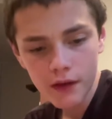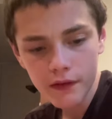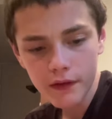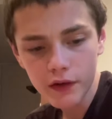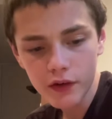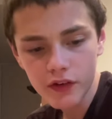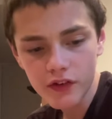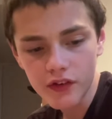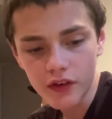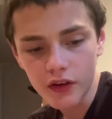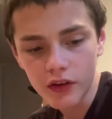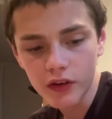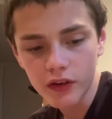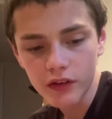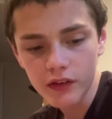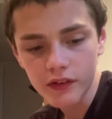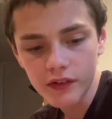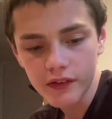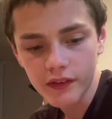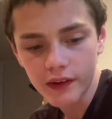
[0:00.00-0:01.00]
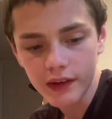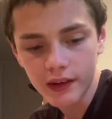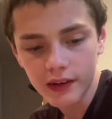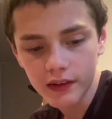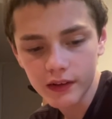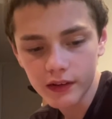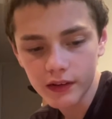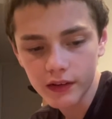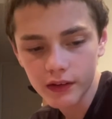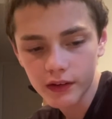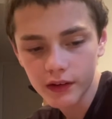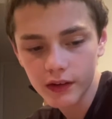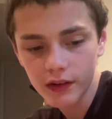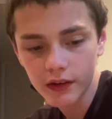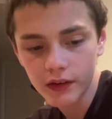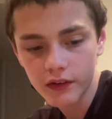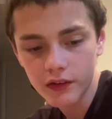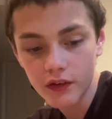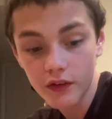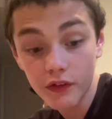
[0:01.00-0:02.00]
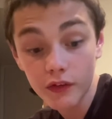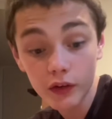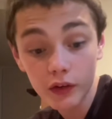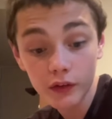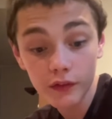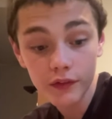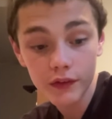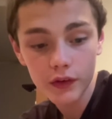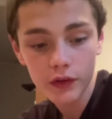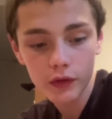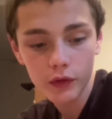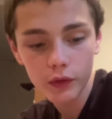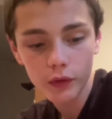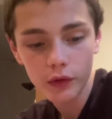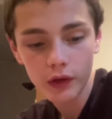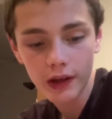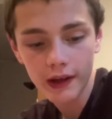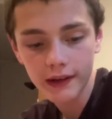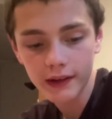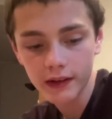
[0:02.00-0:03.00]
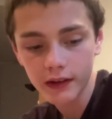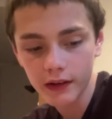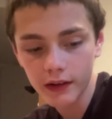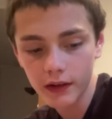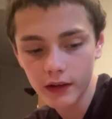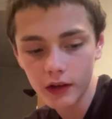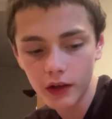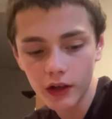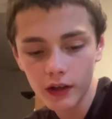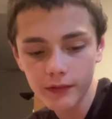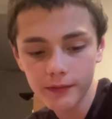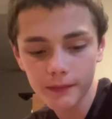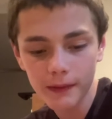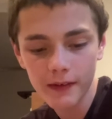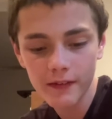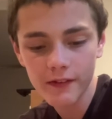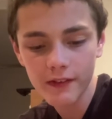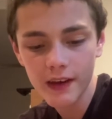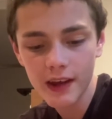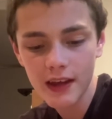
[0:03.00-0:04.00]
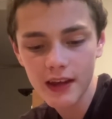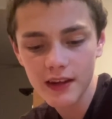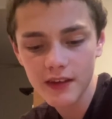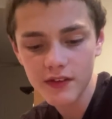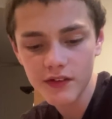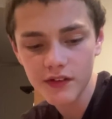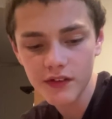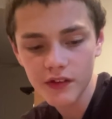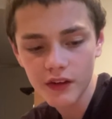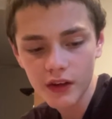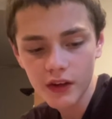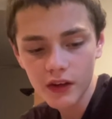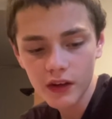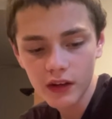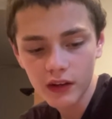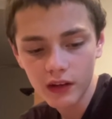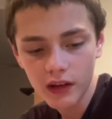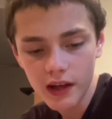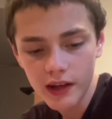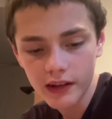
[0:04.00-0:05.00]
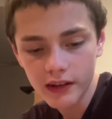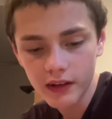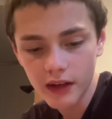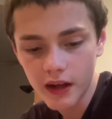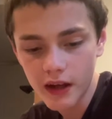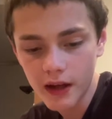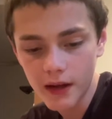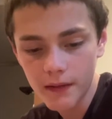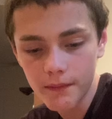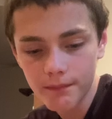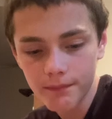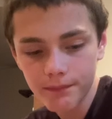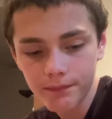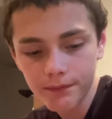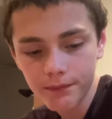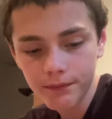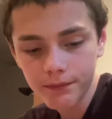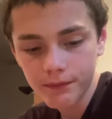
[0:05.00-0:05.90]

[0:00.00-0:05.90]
Their songs like uh, Deserve You, like uh, Off My Face, like, um,